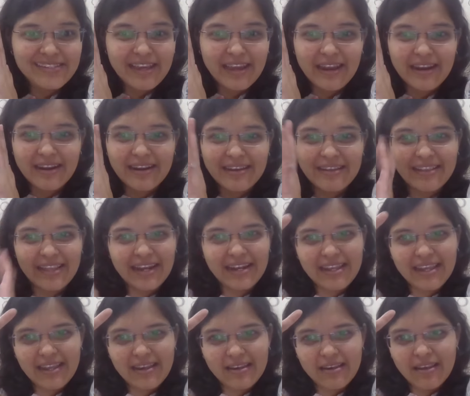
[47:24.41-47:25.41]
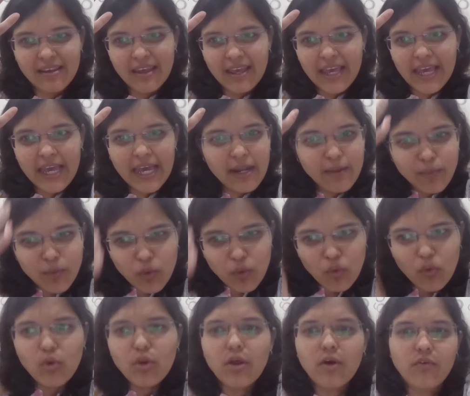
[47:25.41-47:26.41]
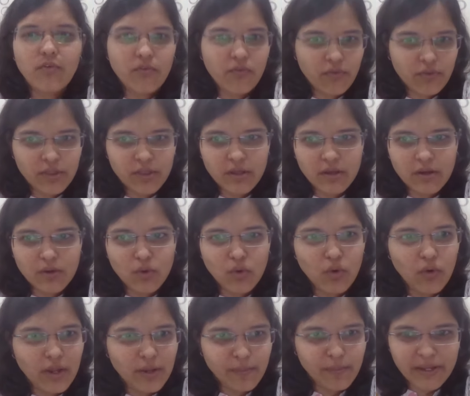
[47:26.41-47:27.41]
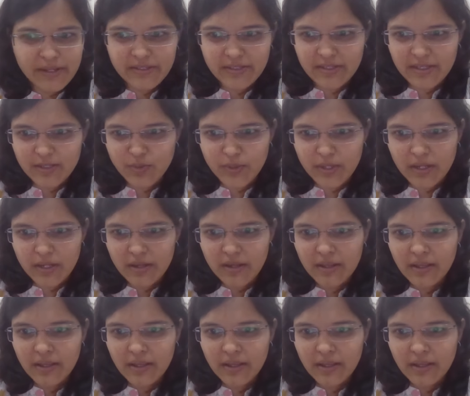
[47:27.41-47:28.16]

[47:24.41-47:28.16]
and that can help to cool off the crude oil prices as well.